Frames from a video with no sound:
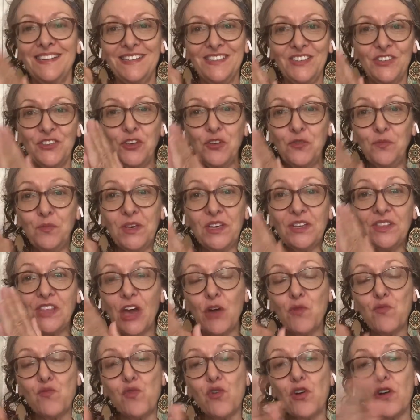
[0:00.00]
So you build
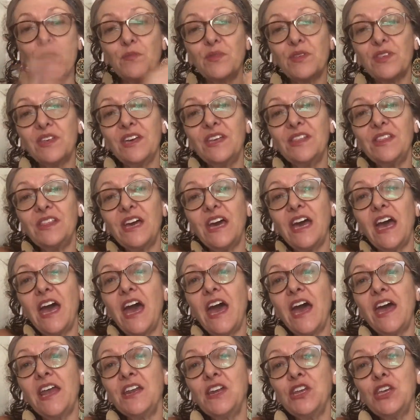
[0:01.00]
that warmth, and
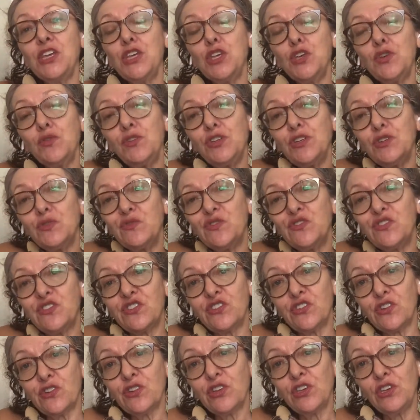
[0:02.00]
then you do
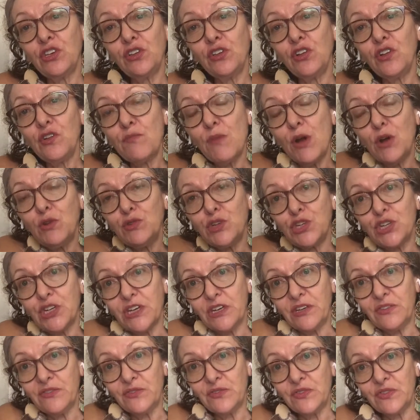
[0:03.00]
circular
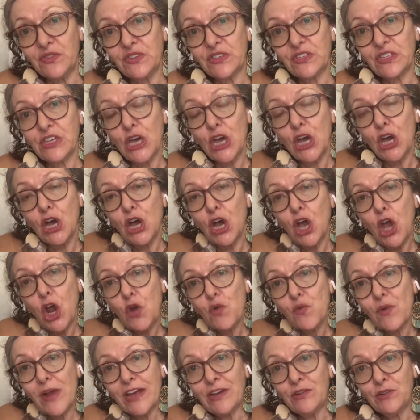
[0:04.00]
motions
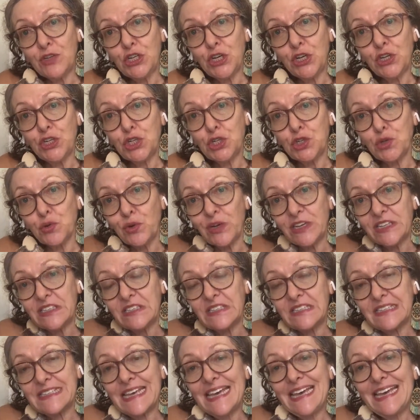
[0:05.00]
around your
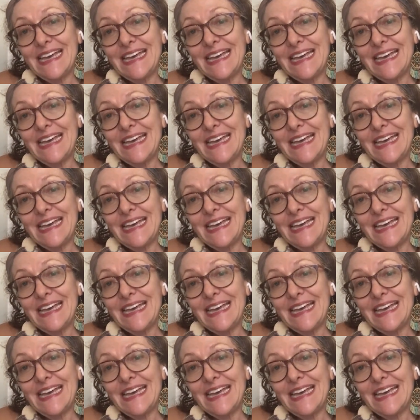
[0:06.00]
joints.